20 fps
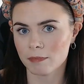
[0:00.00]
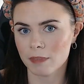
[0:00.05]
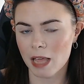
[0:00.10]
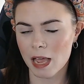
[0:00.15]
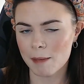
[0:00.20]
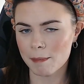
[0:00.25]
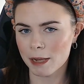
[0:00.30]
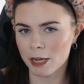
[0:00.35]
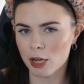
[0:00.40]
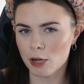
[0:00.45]
I
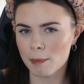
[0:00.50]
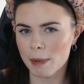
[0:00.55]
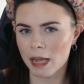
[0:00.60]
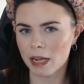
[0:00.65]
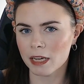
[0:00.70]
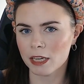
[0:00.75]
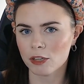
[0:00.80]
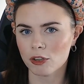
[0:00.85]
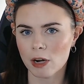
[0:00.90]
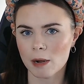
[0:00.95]
might go
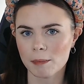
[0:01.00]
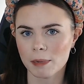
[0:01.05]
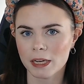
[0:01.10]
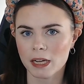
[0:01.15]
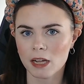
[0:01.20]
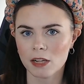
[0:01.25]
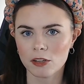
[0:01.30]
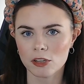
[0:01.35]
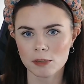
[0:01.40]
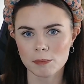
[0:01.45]
back and grab like
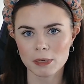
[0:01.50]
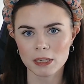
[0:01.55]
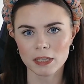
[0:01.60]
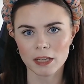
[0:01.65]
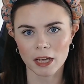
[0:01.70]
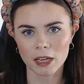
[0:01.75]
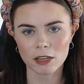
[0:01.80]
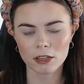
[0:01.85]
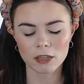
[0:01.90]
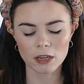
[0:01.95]
a little bit
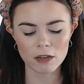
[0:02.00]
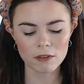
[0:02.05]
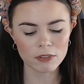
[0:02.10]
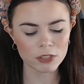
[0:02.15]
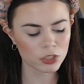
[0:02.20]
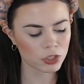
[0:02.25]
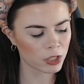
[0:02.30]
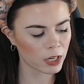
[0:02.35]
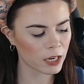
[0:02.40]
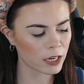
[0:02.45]
lighter of a
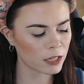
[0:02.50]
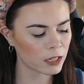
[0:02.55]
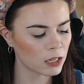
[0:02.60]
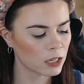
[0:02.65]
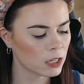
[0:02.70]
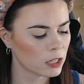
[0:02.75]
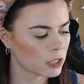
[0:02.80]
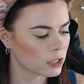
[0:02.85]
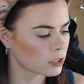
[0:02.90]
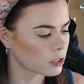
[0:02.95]
shade
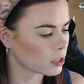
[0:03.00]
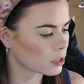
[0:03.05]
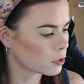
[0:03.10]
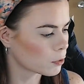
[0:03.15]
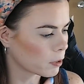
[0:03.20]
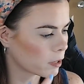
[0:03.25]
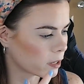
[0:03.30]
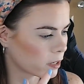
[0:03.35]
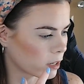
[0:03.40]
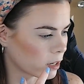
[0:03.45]
just so
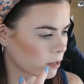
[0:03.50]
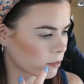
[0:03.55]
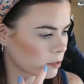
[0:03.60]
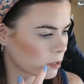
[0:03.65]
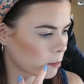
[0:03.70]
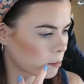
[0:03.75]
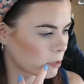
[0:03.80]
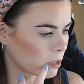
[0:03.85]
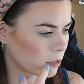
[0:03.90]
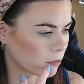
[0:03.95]
I can have
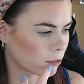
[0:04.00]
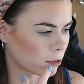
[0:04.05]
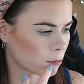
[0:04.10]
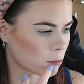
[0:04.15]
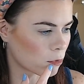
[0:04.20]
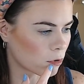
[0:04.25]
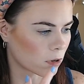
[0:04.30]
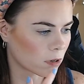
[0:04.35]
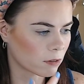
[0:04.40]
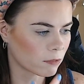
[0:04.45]
something for
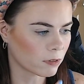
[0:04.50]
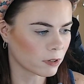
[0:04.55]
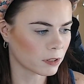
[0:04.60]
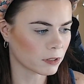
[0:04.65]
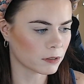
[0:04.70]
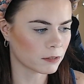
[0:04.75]
more of a